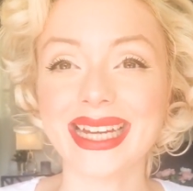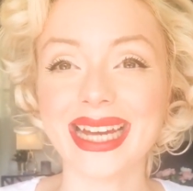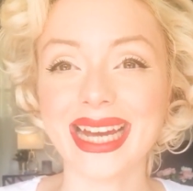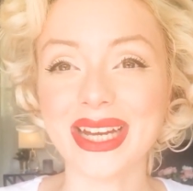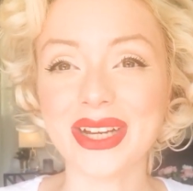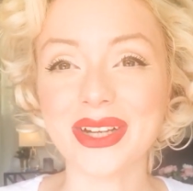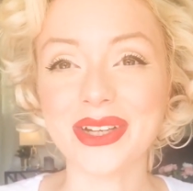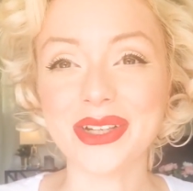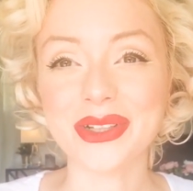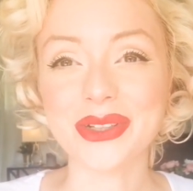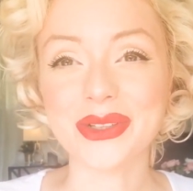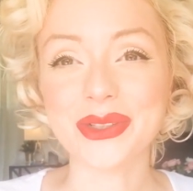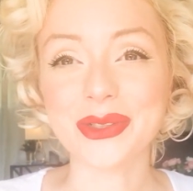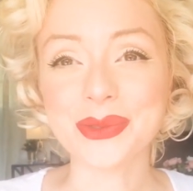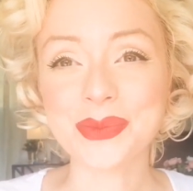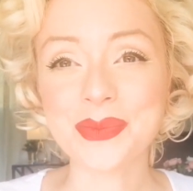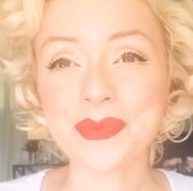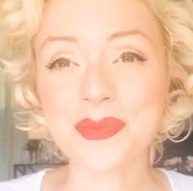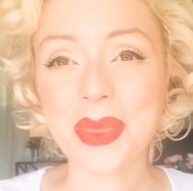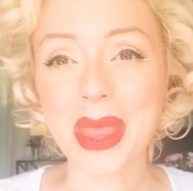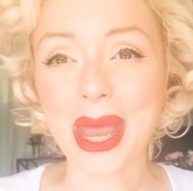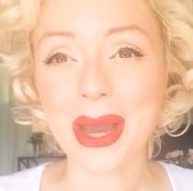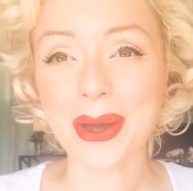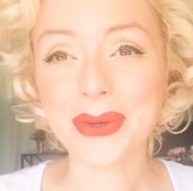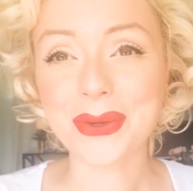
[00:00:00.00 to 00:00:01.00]
I
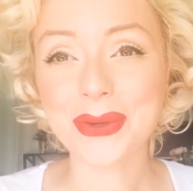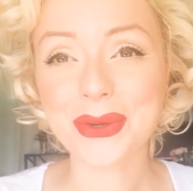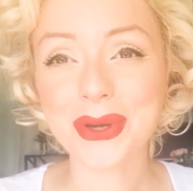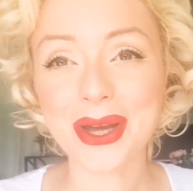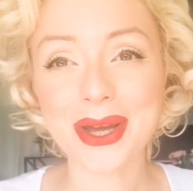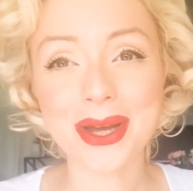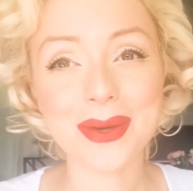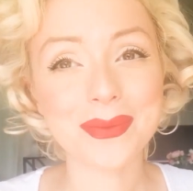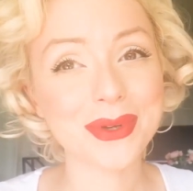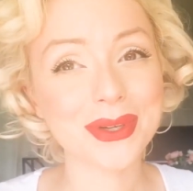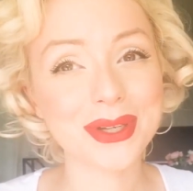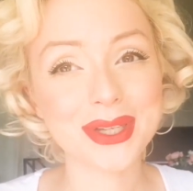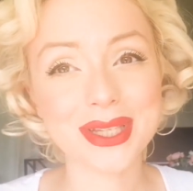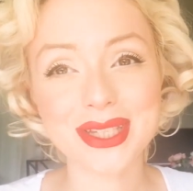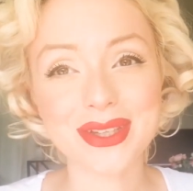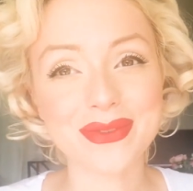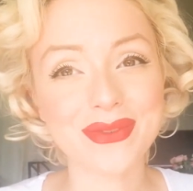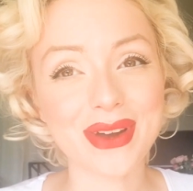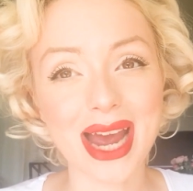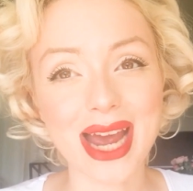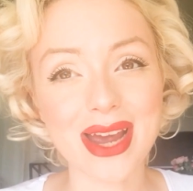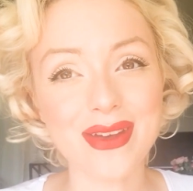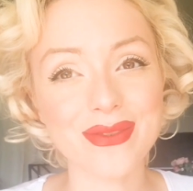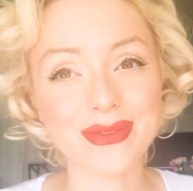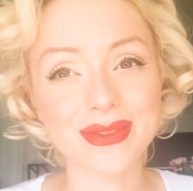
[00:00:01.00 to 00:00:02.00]
don't know how I'm going to
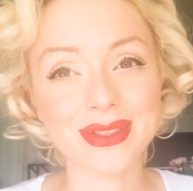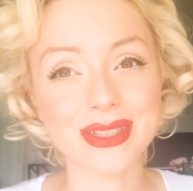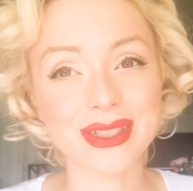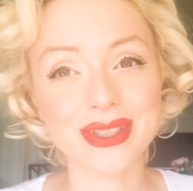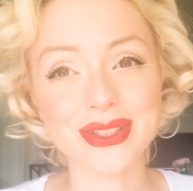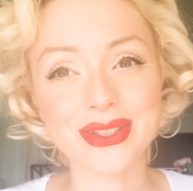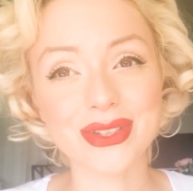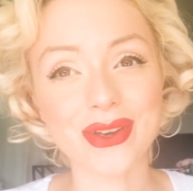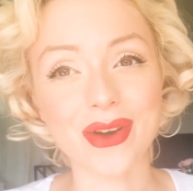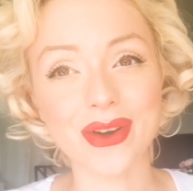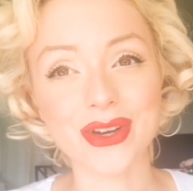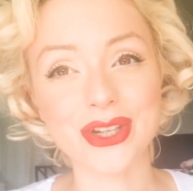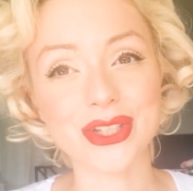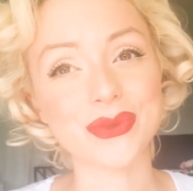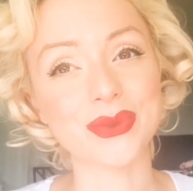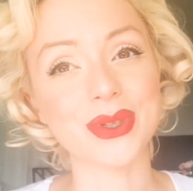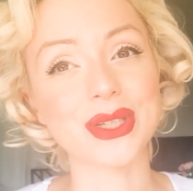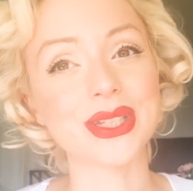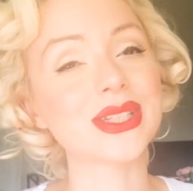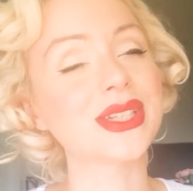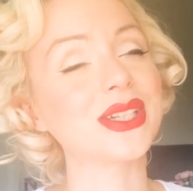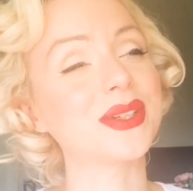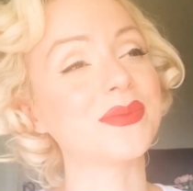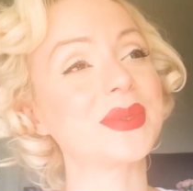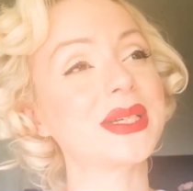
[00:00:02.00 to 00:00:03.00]
survive in the Scottish
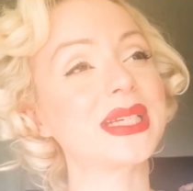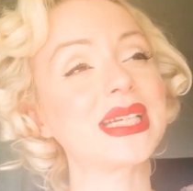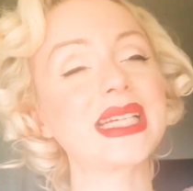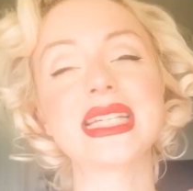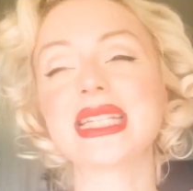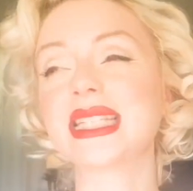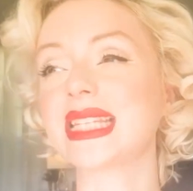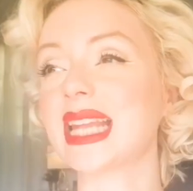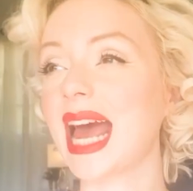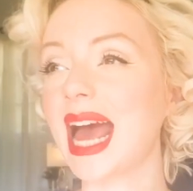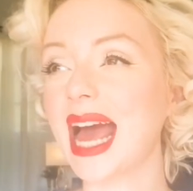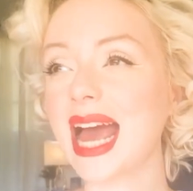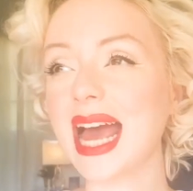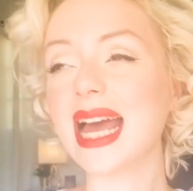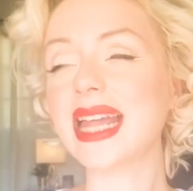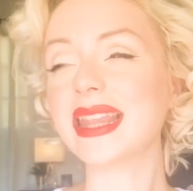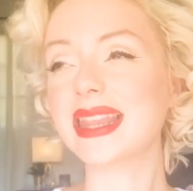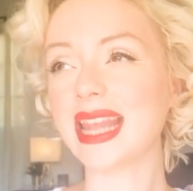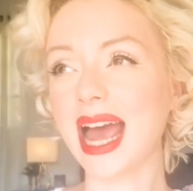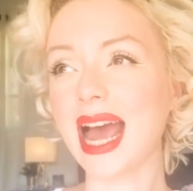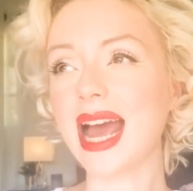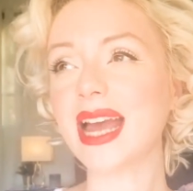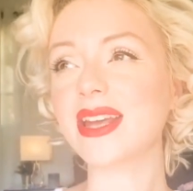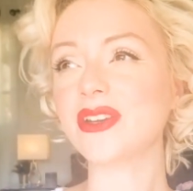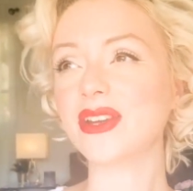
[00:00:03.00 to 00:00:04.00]
winter, because
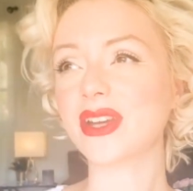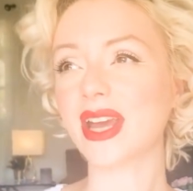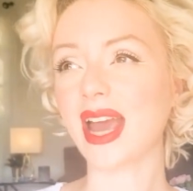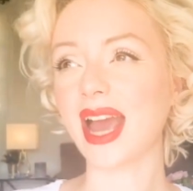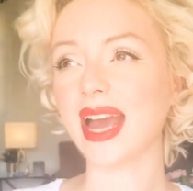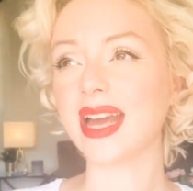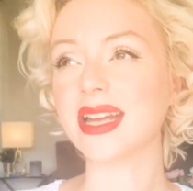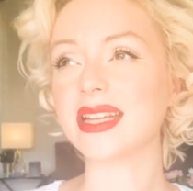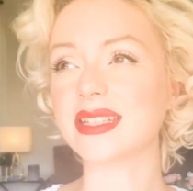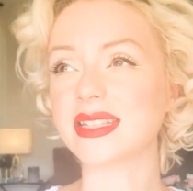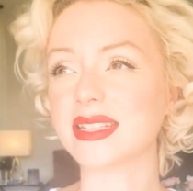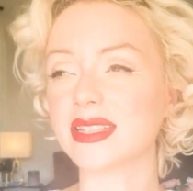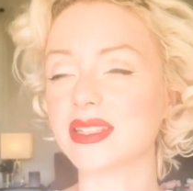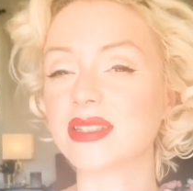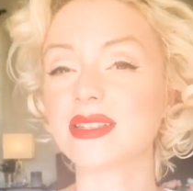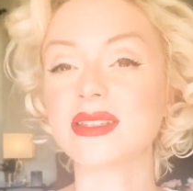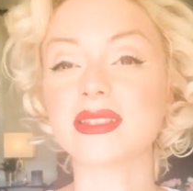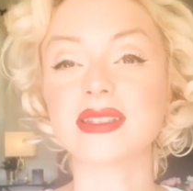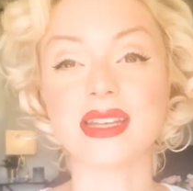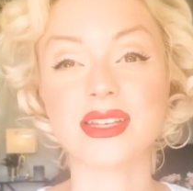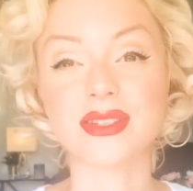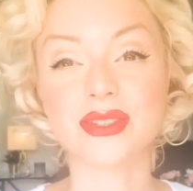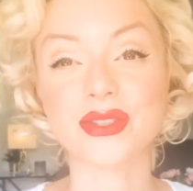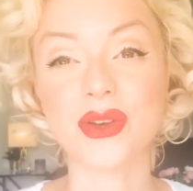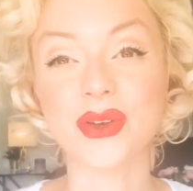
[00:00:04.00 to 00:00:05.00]
that you guys
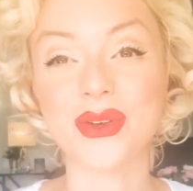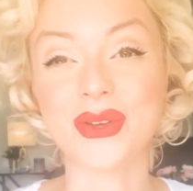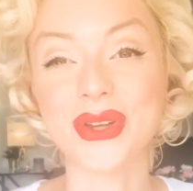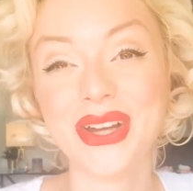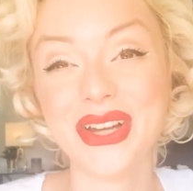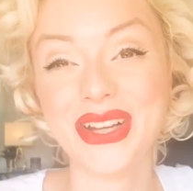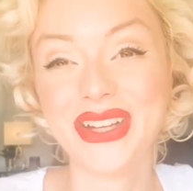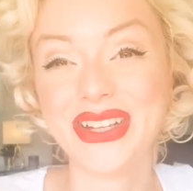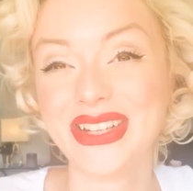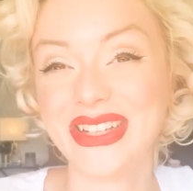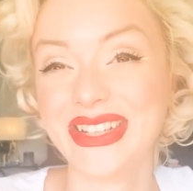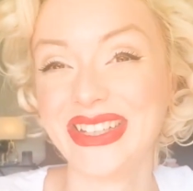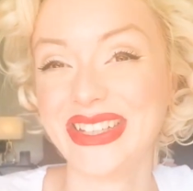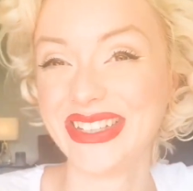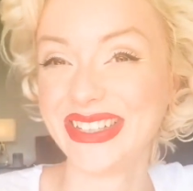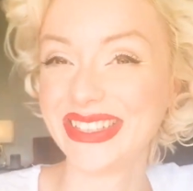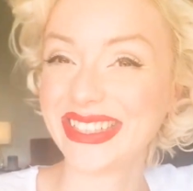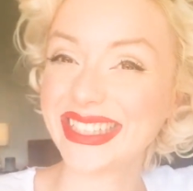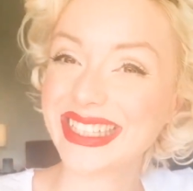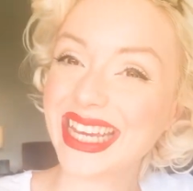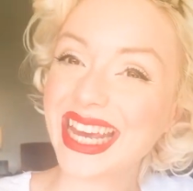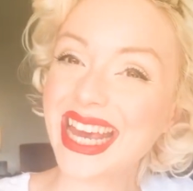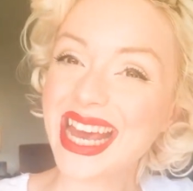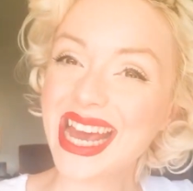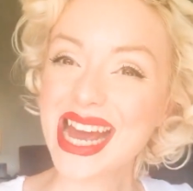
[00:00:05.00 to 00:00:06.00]
is cold.
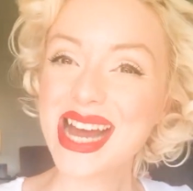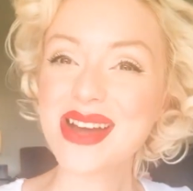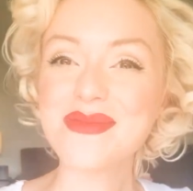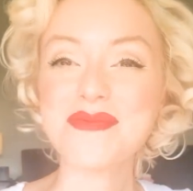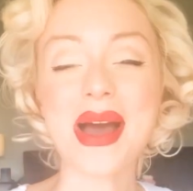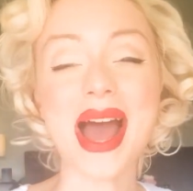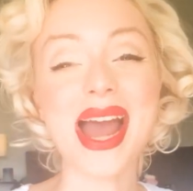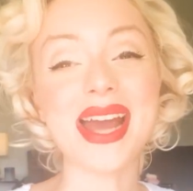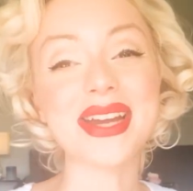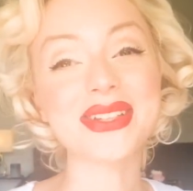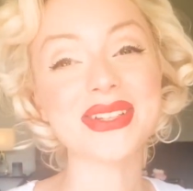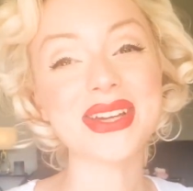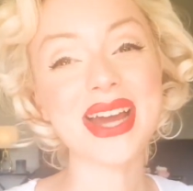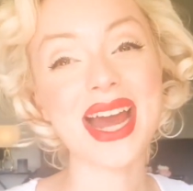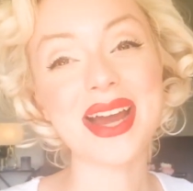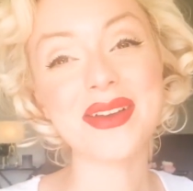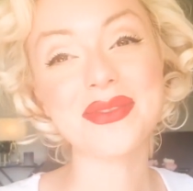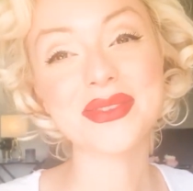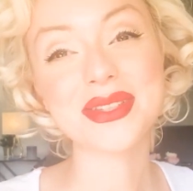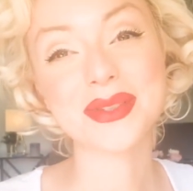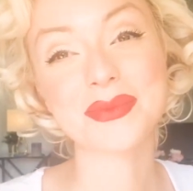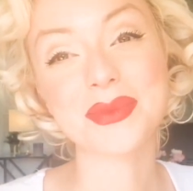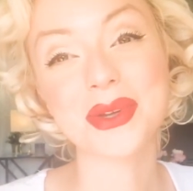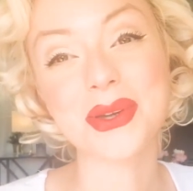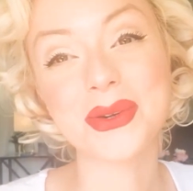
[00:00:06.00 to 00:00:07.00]
But I do
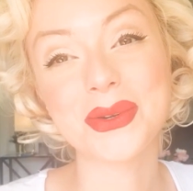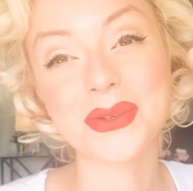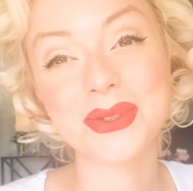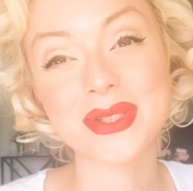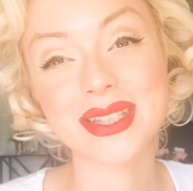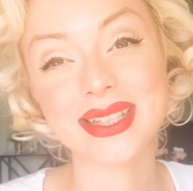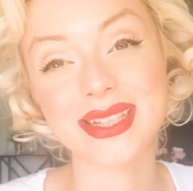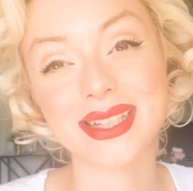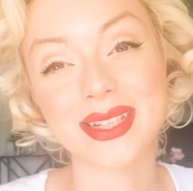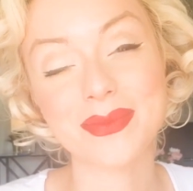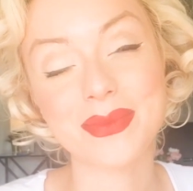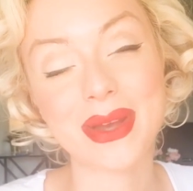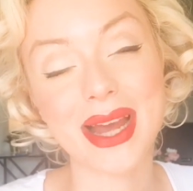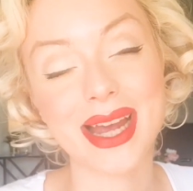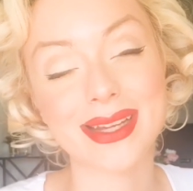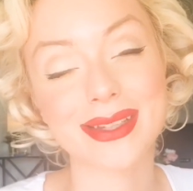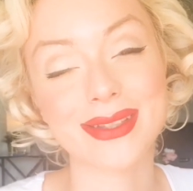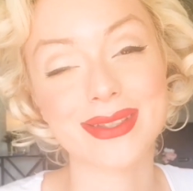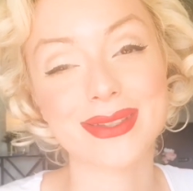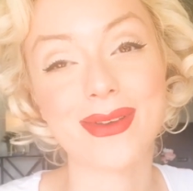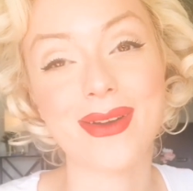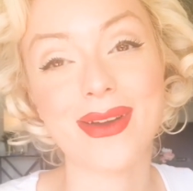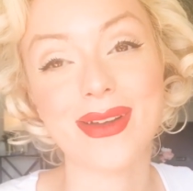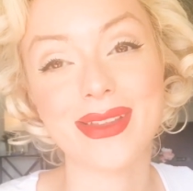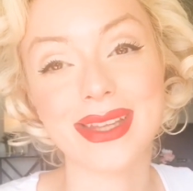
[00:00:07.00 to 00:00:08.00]
have some coats still back in
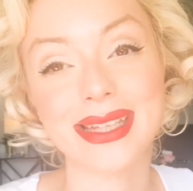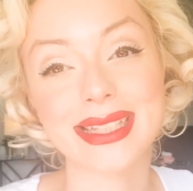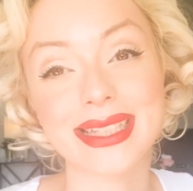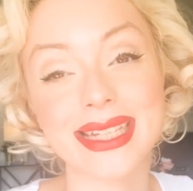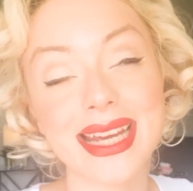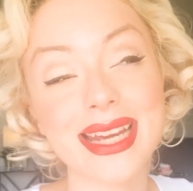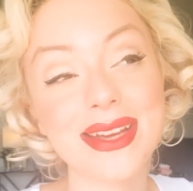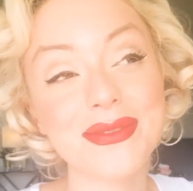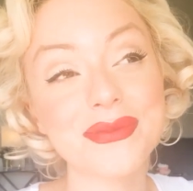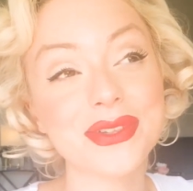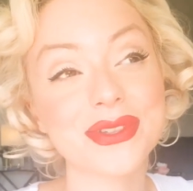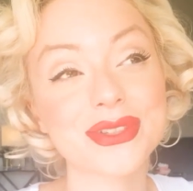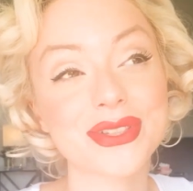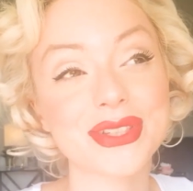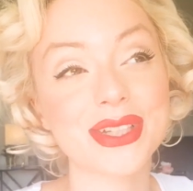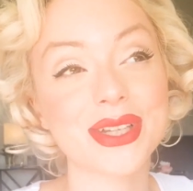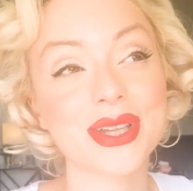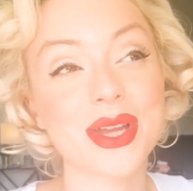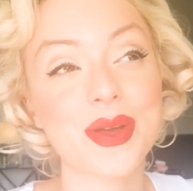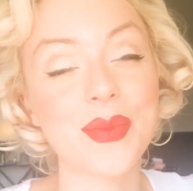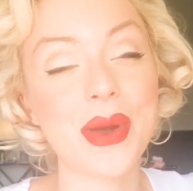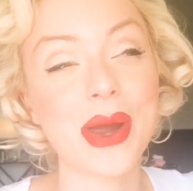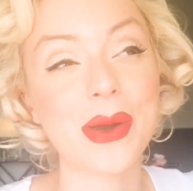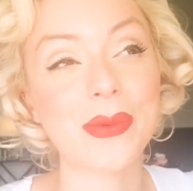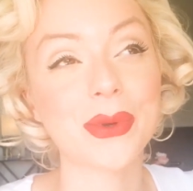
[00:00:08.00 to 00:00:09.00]
Scotland, if they're
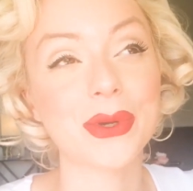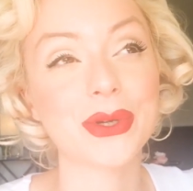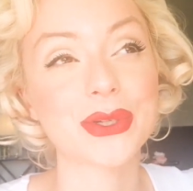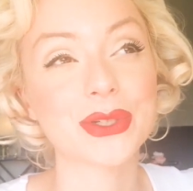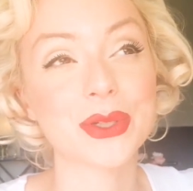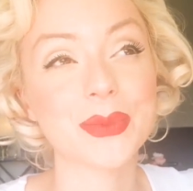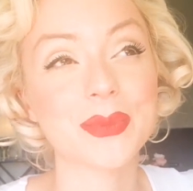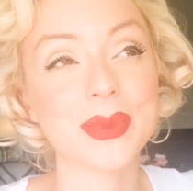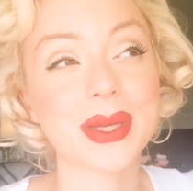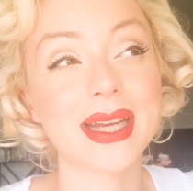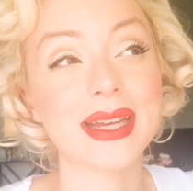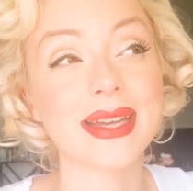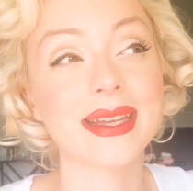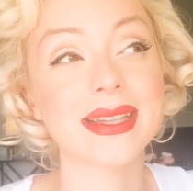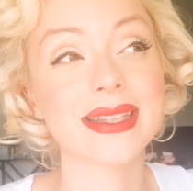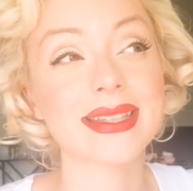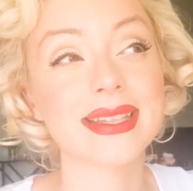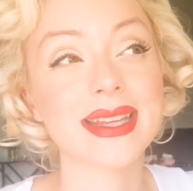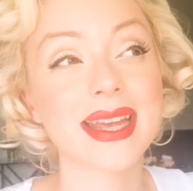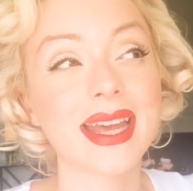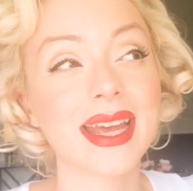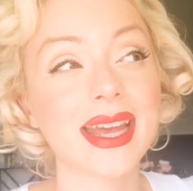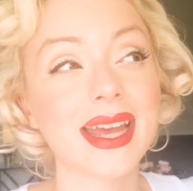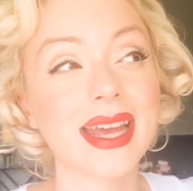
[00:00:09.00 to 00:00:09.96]
still in my wardrobe, because